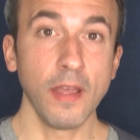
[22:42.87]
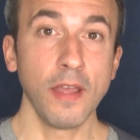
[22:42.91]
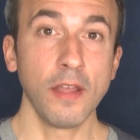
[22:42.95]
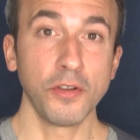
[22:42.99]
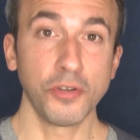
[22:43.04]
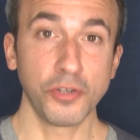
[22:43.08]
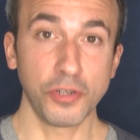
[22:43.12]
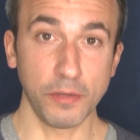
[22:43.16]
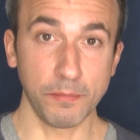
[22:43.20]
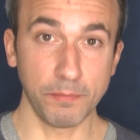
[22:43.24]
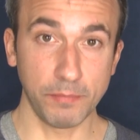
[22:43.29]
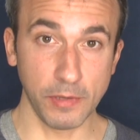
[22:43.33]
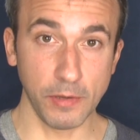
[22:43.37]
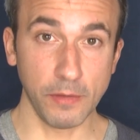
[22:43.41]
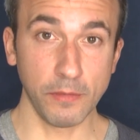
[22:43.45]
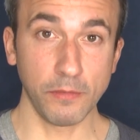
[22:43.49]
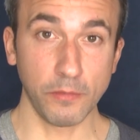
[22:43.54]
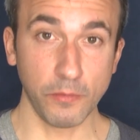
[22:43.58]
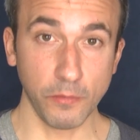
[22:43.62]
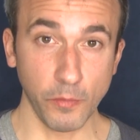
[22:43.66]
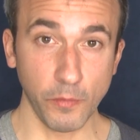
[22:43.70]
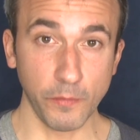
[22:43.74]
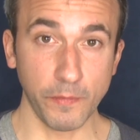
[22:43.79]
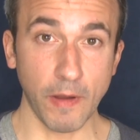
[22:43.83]
should
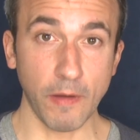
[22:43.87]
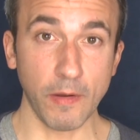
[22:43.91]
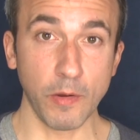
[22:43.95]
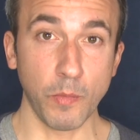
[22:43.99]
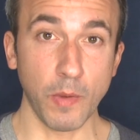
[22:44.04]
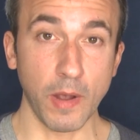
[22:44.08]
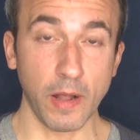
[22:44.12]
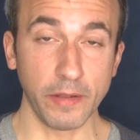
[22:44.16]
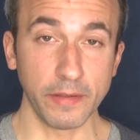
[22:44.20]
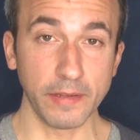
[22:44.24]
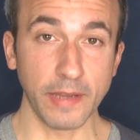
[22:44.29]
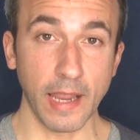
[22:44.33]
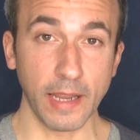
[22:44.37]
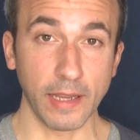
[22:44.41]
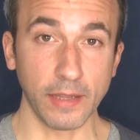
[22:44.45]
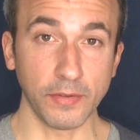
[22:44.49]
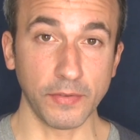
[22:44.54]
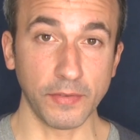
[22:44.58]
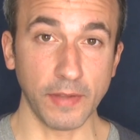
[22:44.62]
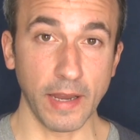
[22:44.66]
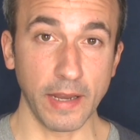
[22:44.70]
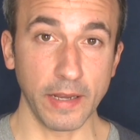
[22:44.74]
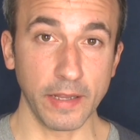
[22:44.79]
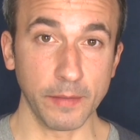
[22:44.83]
do very well at Yankee
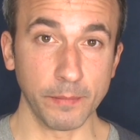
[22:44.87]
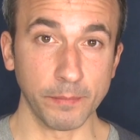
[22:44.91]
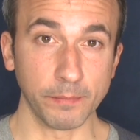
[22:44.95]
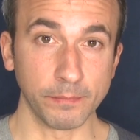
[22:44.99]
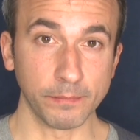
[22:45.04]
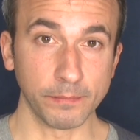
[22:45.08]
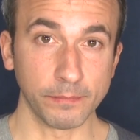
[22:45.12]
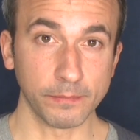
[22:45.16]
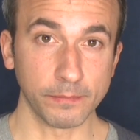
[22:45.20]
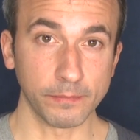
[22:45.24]
Stadium.